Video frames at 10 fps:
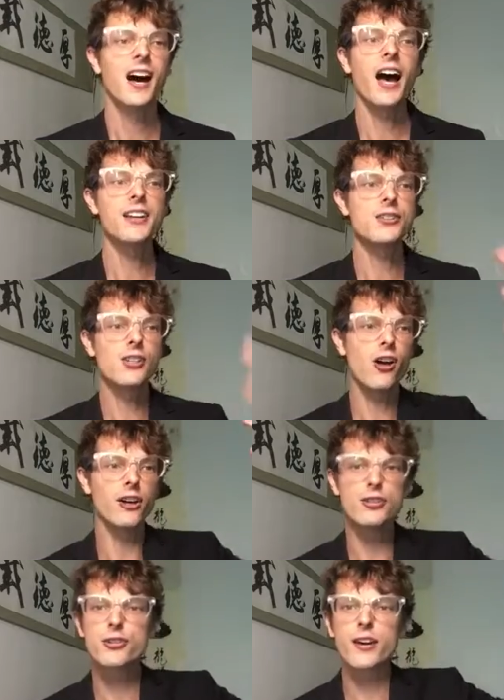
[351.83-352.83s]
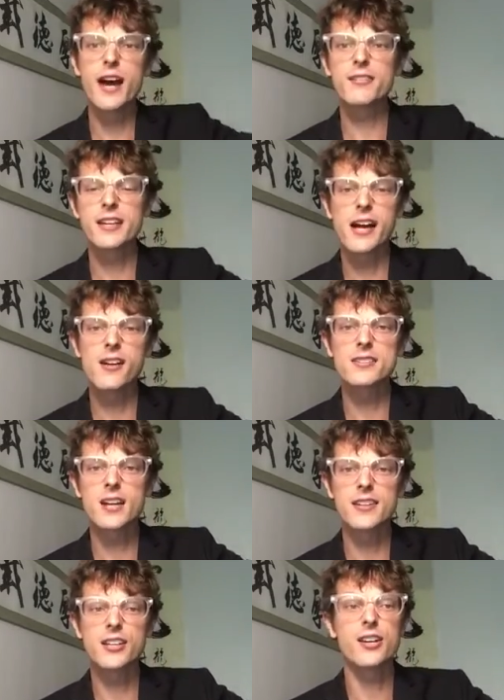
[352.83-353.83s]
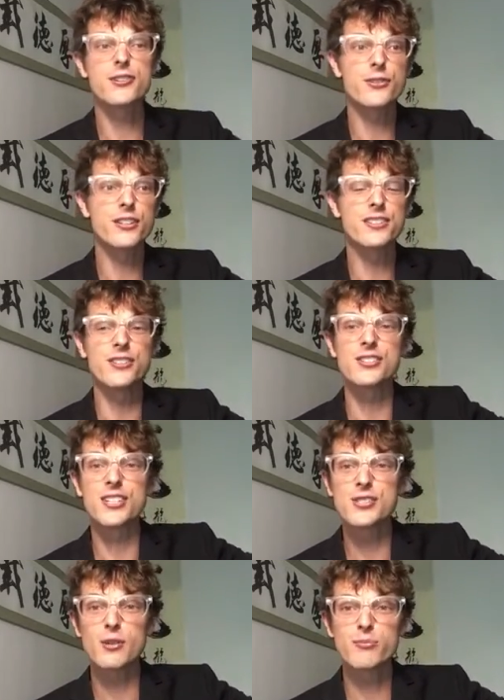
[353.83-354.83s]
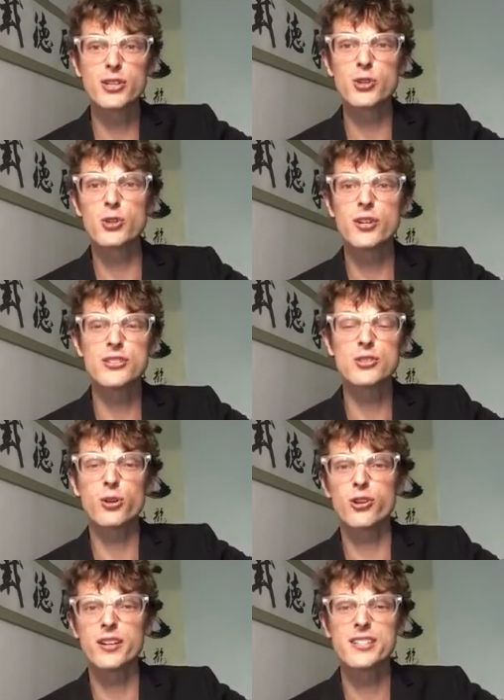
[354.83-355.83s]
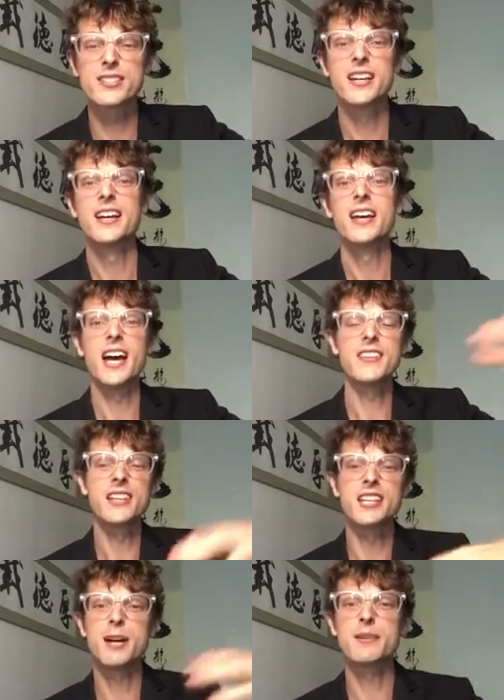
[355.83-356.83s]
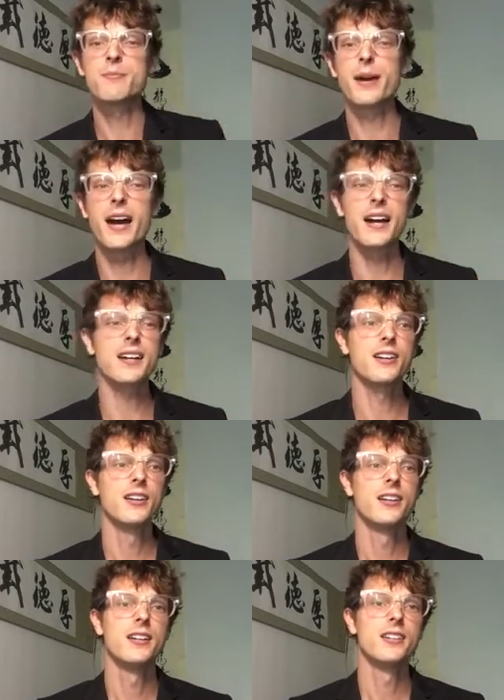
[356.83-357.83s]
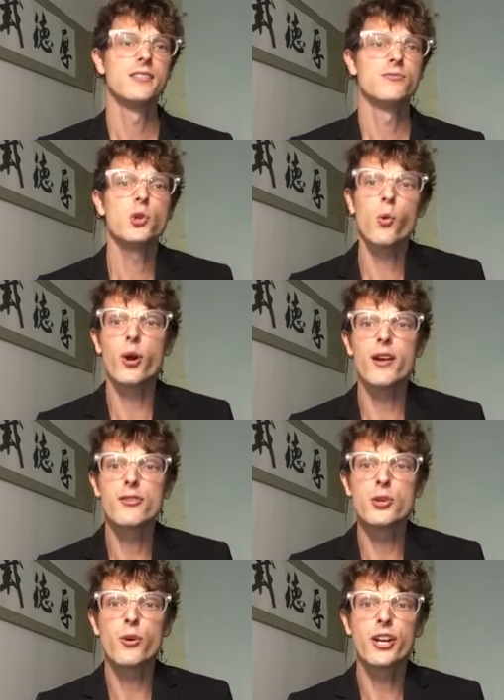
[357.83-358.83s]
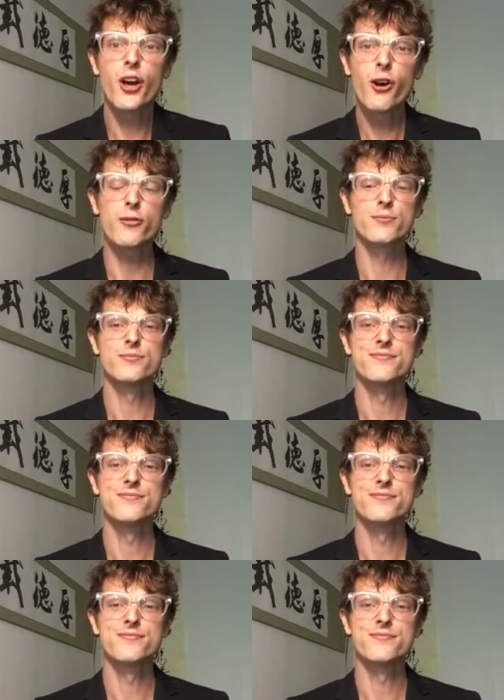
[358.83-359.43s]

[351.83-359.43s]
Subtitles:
I just call it traveling outside the country to see something new as a tourist and then coming back to wherever you want to go.